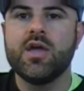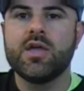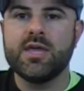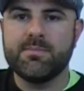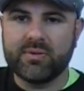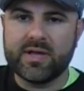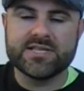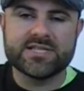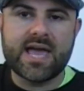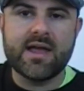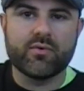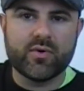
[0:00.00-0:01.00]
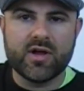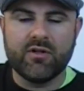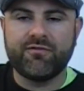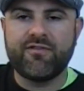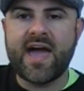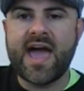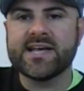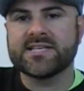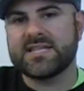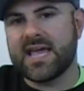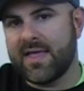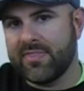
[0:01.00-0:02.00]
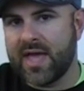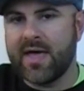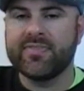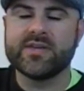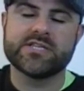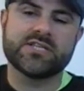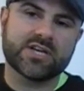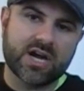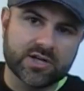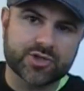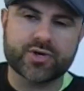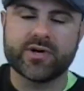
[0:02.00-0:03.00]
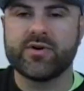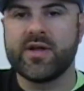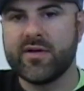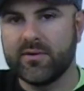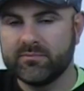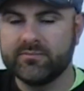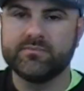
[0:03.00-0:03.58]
He plays that real fast, and then this country rhythm.